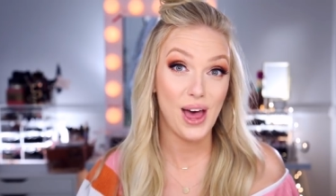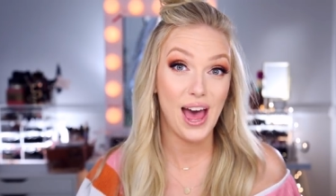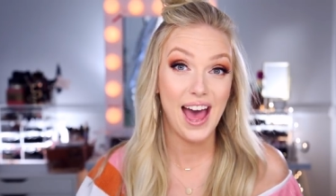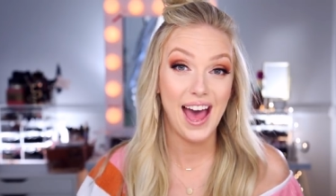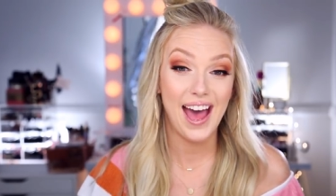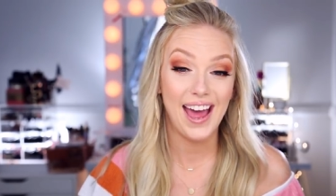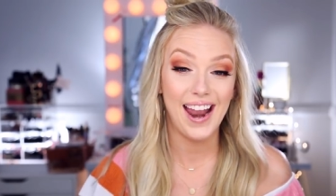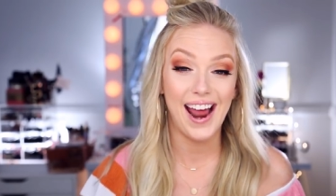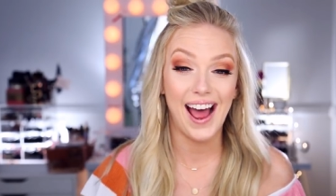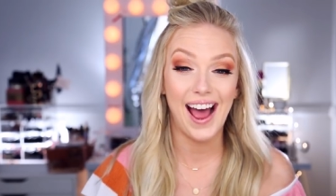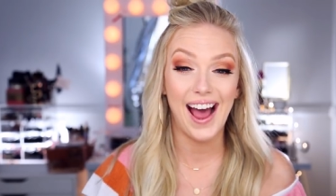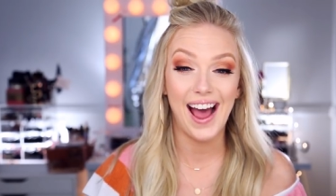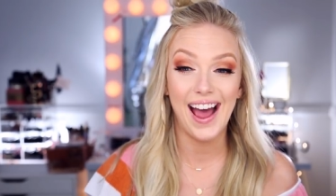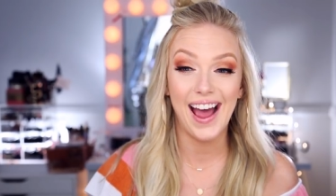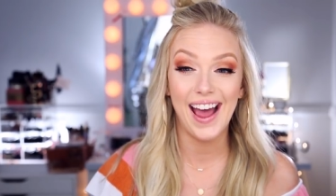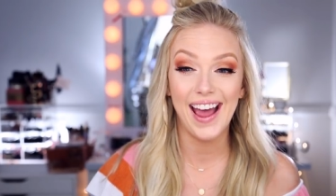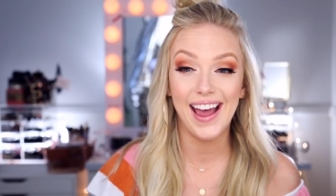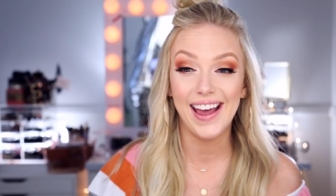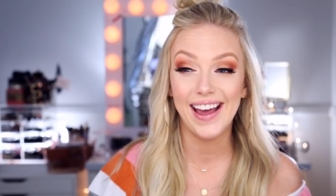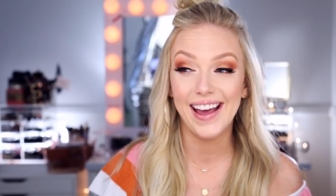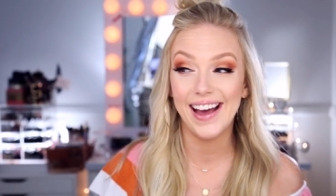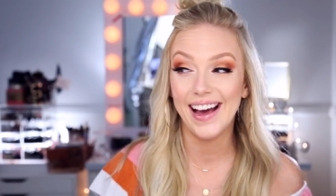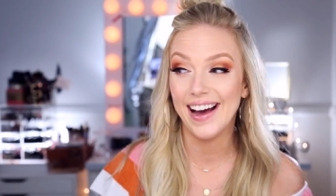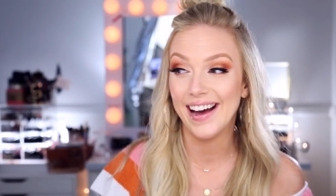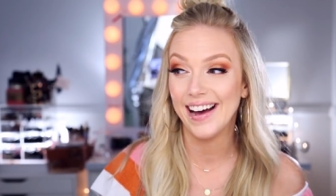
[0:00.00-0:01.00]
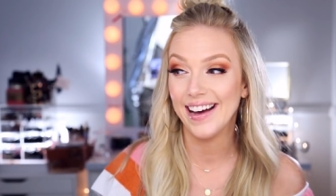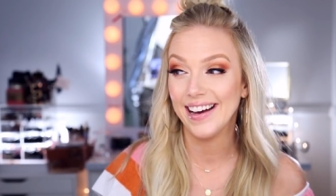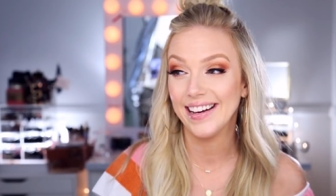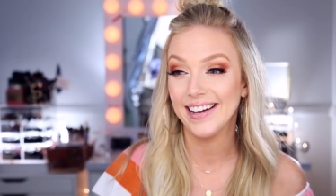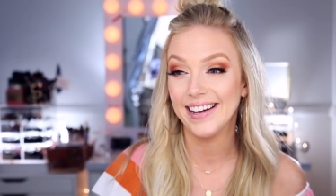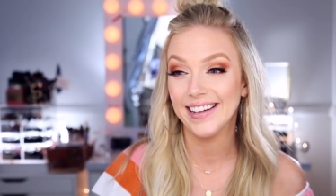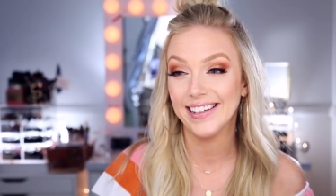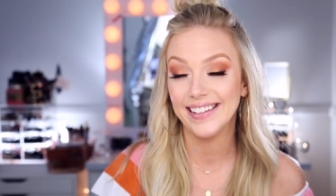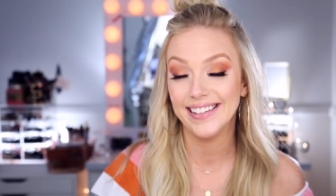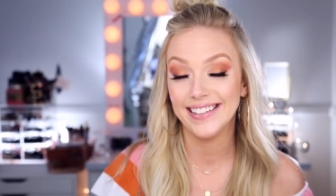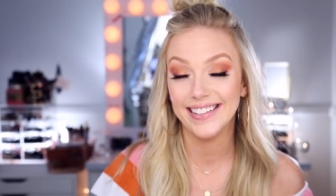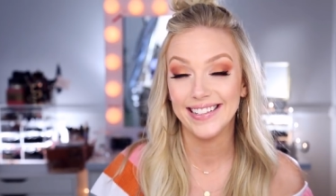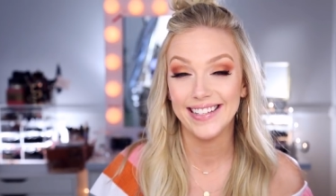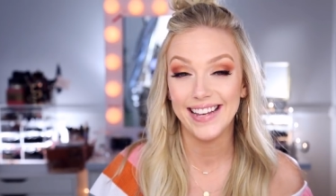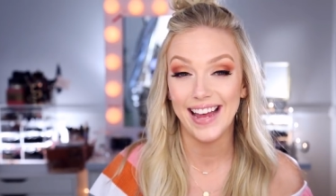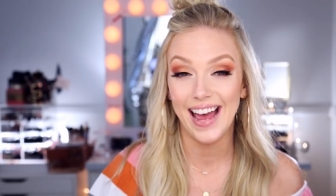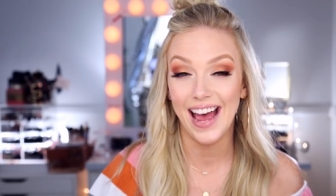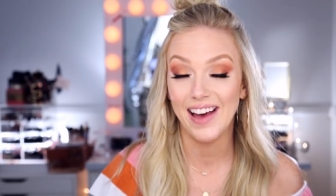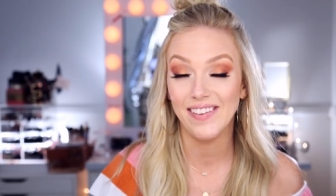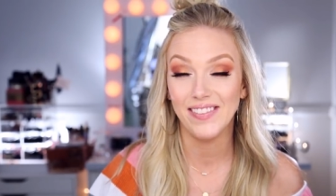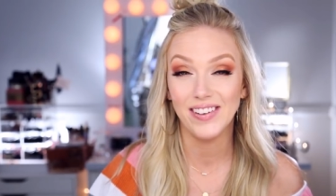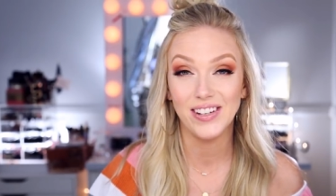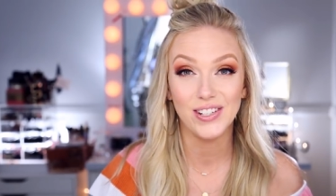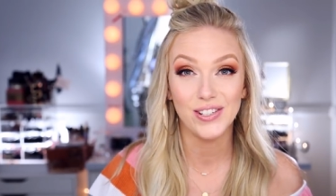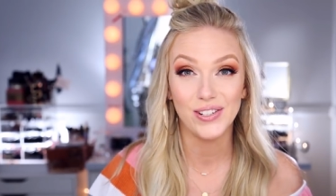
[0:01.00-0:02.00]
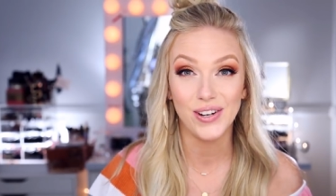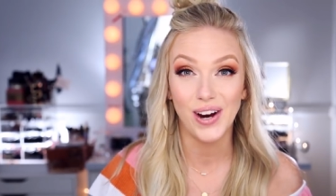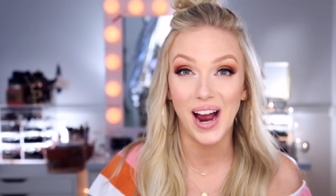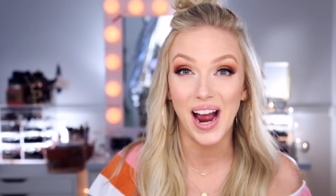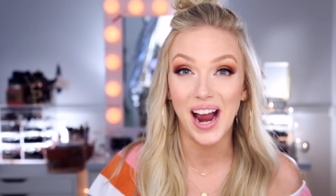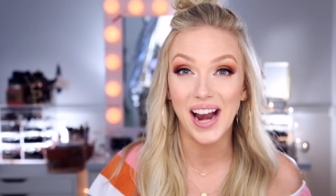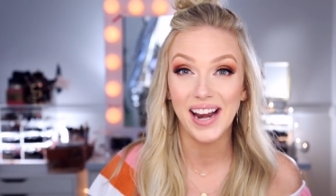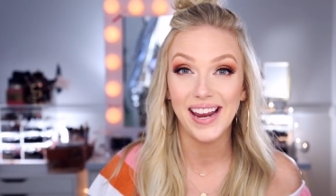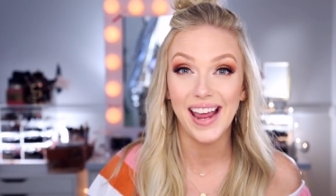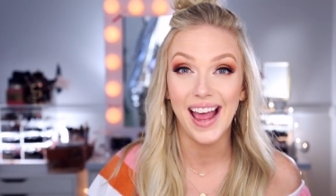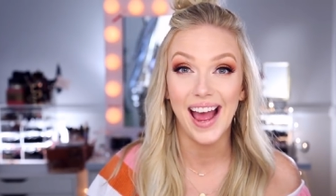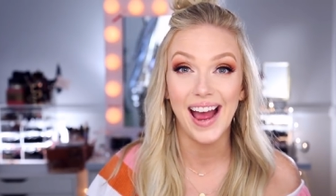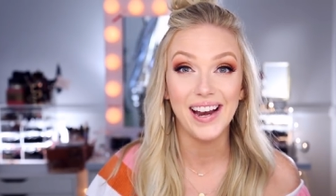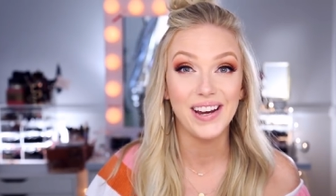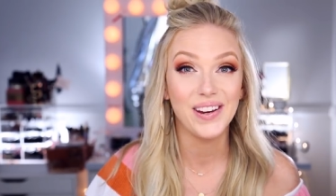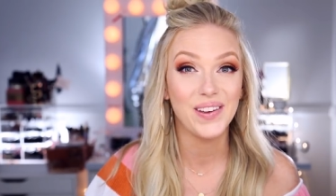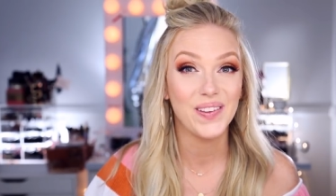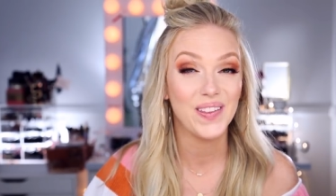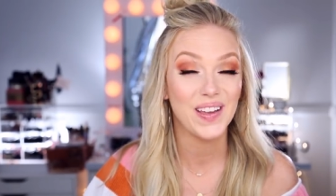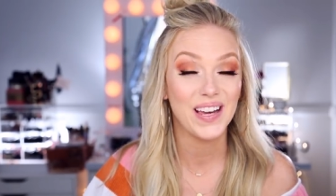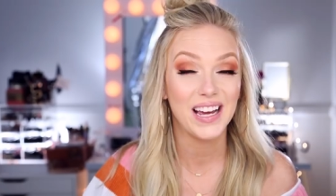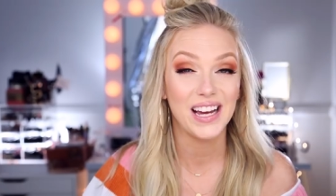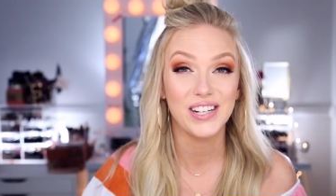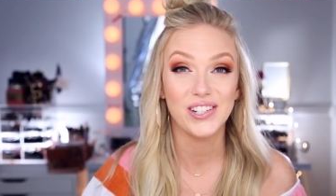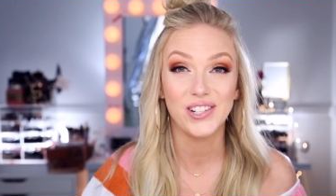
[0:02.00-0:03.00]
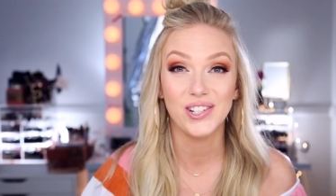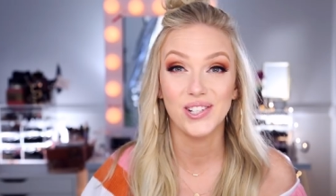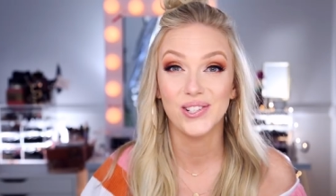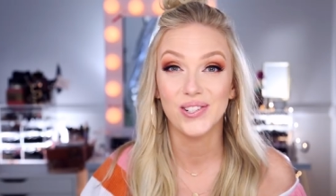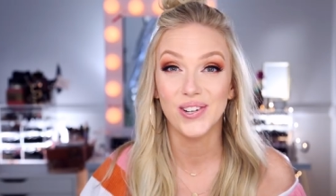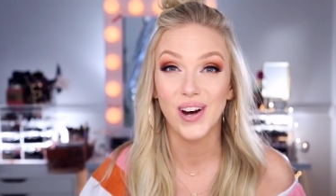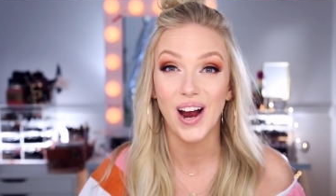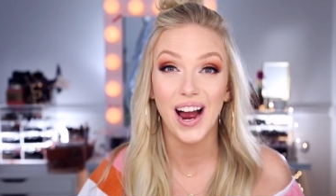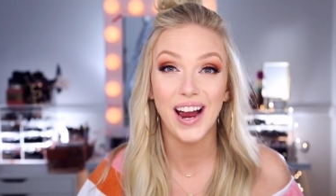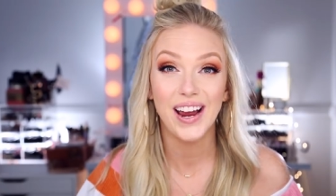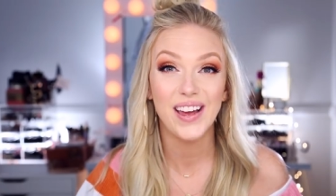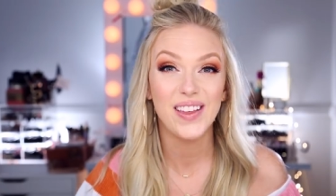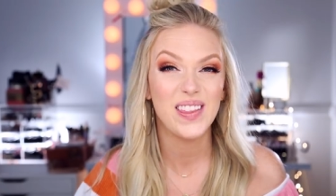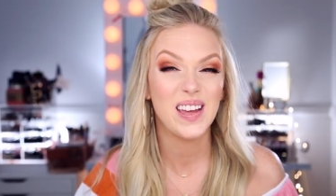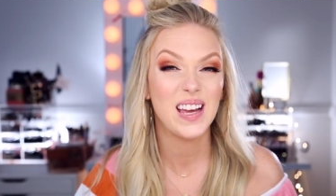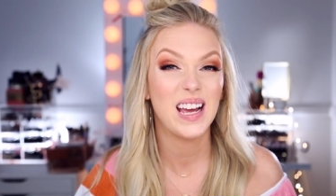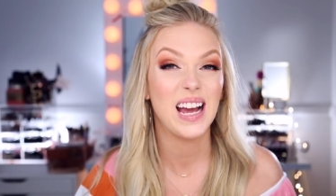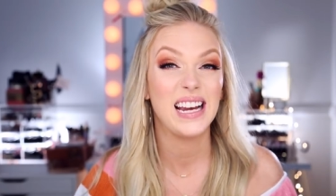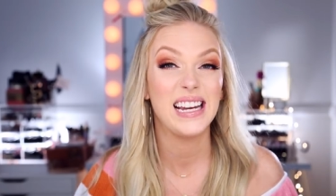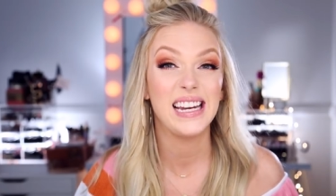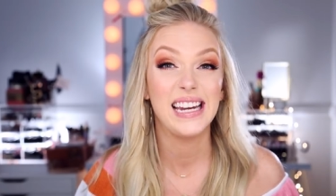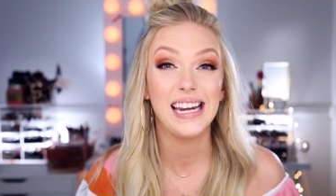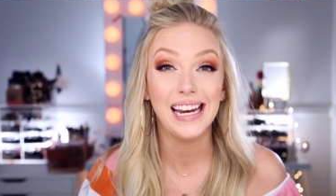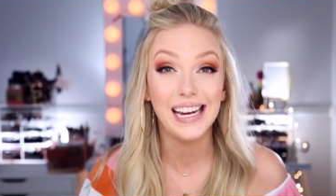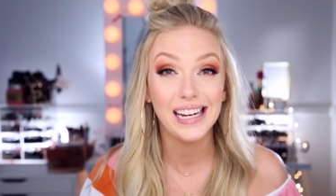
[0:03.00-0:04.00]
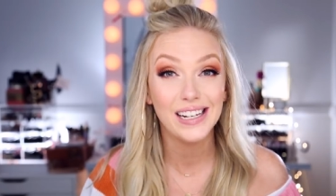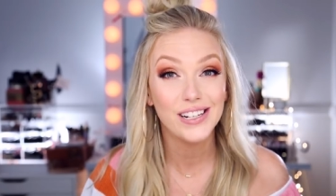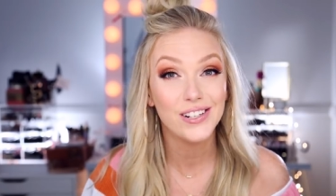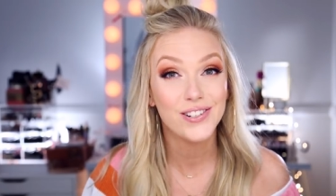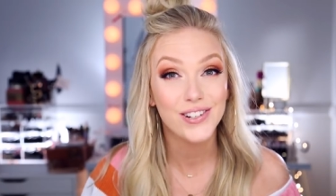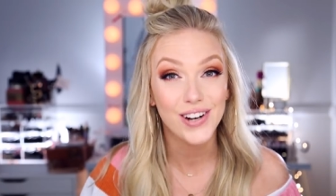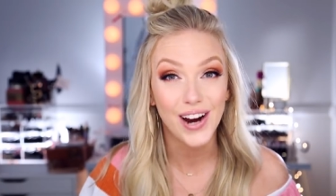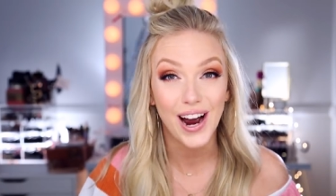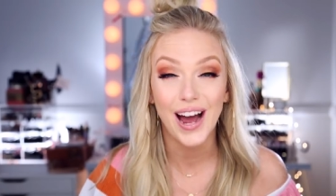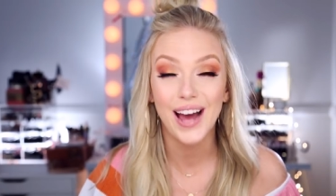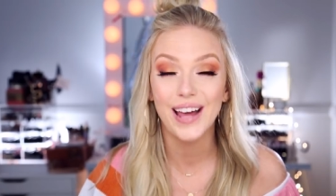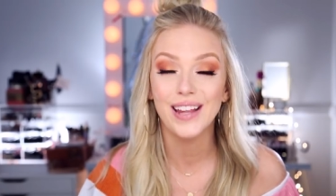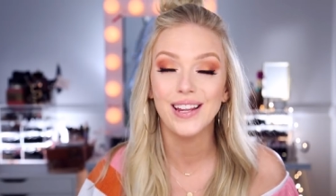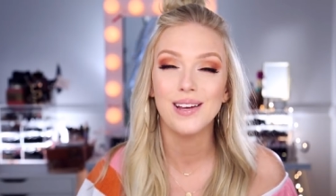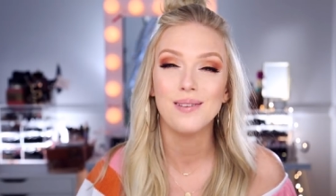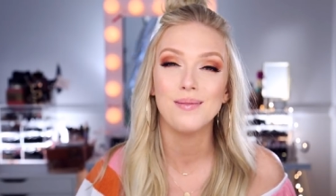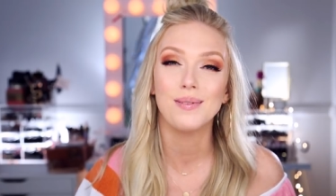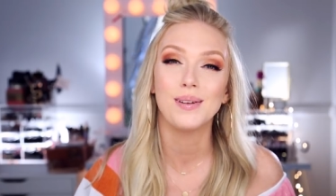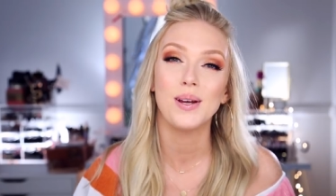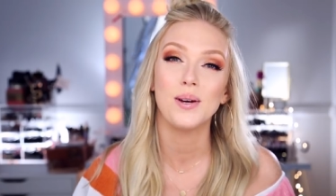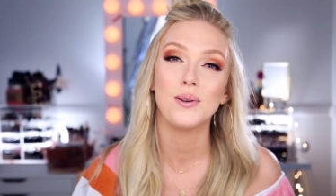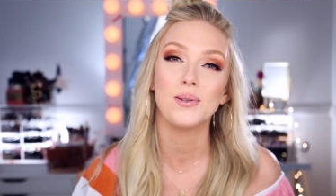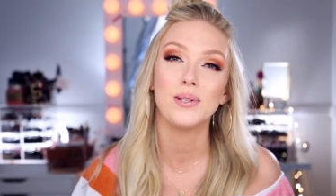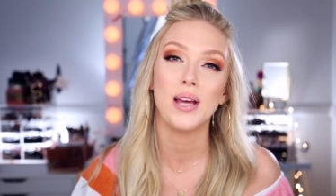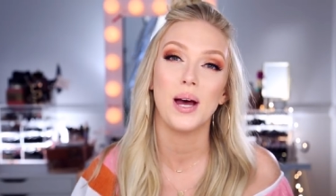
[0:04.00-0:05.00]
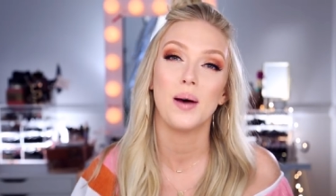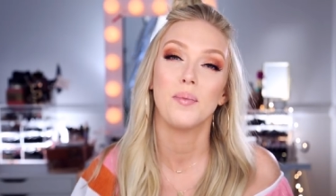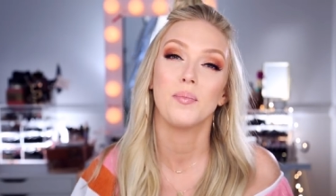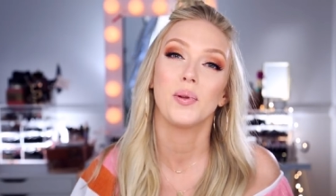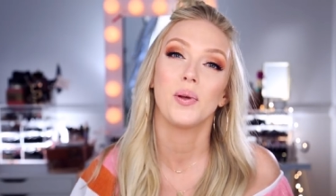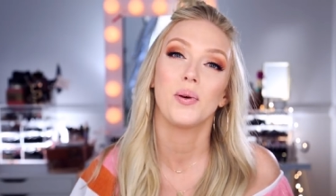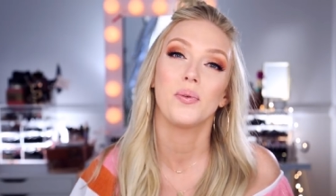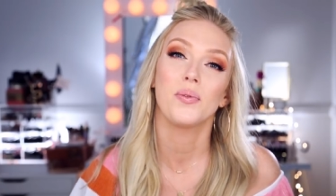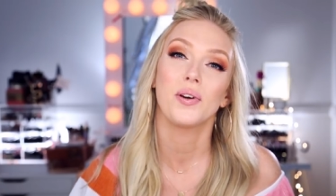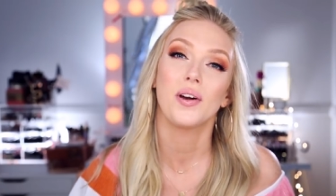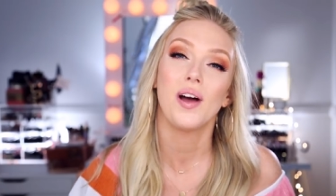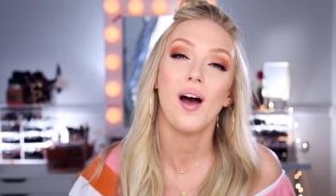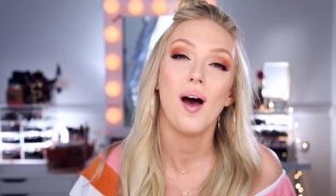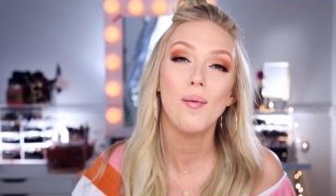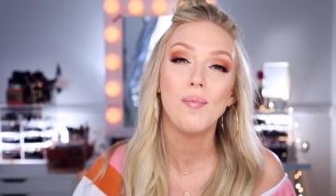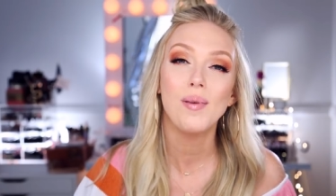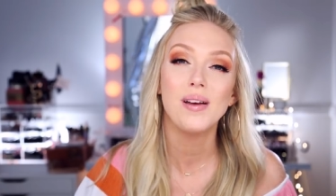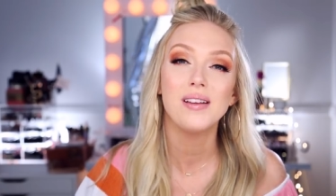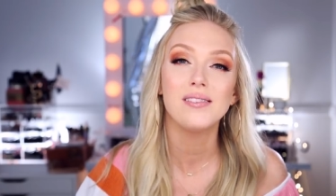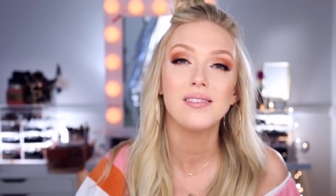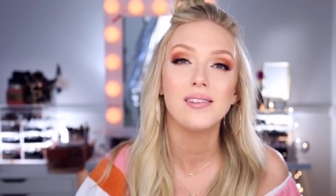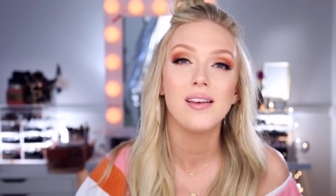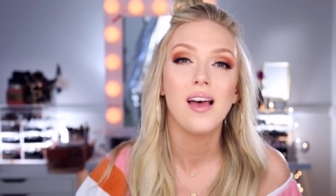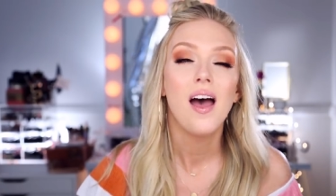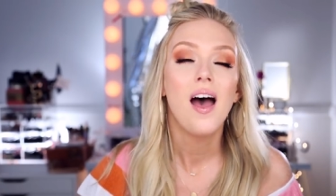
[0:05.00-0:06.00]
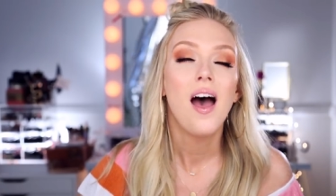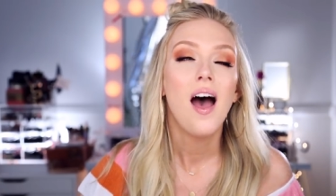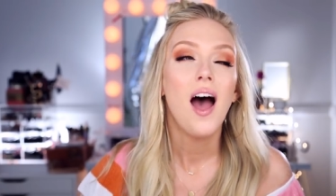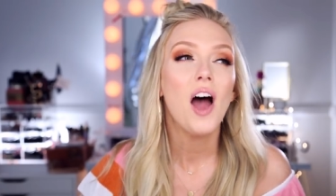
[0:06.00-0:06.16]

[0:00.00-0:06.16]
that I uh, haven't tried yet and you think I should try, you think I need to try, let me know down below in the comments.